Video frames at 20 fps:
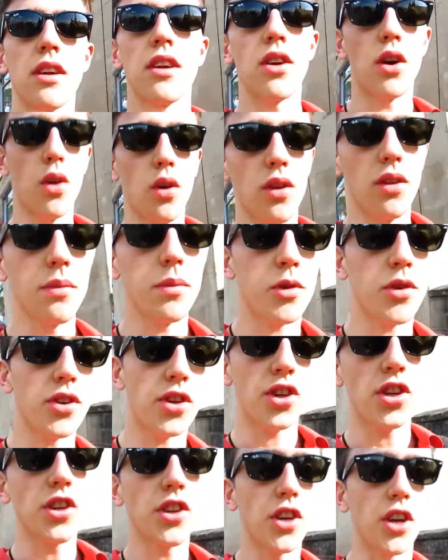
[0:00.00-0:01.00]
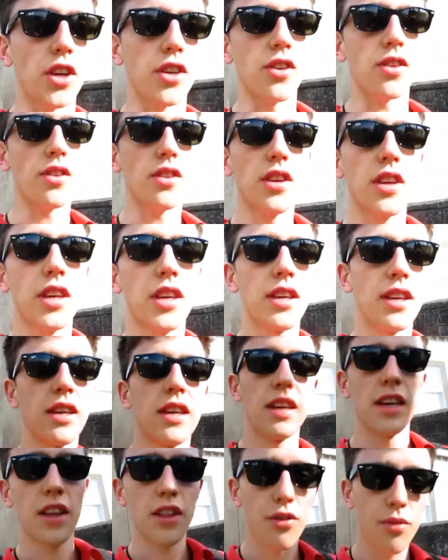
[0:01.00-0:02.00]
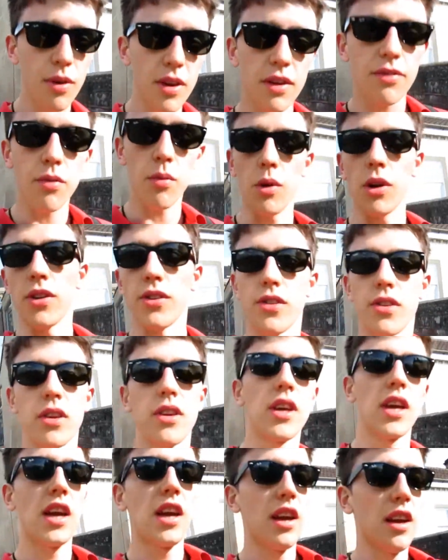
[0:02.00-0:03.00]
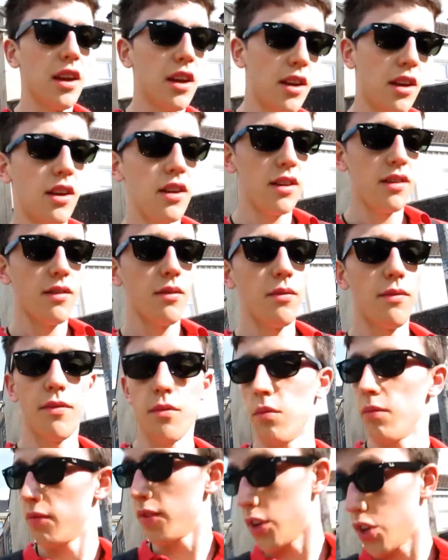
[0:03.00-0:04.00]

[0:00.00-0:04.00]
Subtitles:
All of them Christian churches. 3 different ones. There